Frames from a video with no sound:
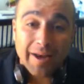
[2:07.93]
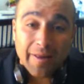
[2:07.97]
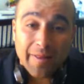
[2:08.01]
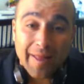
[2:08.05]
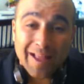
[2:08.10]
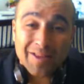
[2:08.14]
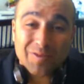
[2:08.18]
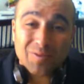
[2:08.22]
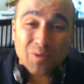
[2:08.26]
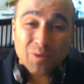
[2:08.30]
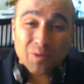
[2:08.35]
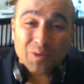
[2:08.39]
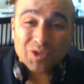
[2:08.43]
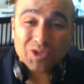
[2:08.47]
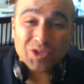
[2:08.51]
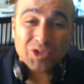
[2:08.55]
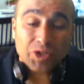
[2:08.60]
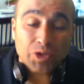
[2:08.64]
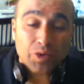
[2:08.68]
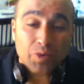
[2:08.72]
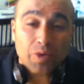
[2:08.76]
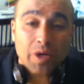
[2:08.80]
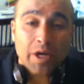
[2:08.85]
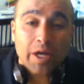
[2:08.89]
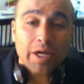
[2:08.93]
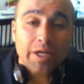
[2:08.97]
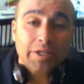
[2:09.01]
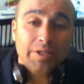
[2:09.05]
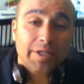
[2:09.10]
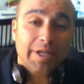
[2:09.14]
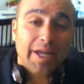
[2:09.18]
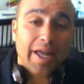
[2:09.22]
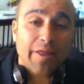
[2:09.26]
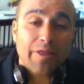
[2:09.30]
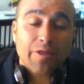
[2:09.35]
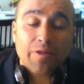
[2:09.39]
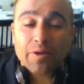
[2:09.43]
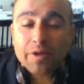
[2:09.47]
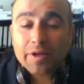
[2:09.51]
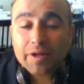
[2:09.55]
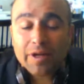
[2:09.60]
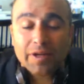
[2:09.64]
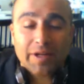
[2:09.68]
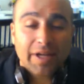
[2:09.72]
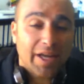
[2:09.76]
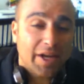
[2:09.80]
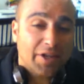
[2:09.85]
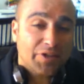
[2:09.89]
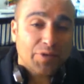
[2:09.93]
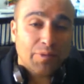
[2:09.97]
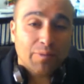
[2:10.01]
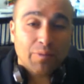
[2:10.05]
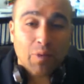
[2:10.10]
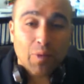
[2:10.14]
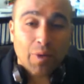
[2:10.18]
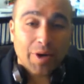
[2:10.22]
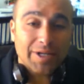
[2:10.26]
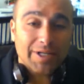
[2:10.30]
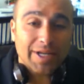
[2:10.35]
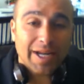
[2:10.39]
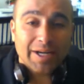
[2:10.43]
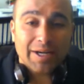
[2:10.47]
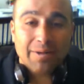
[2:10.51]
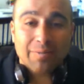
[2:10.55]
And that's what we'll do to get us from point A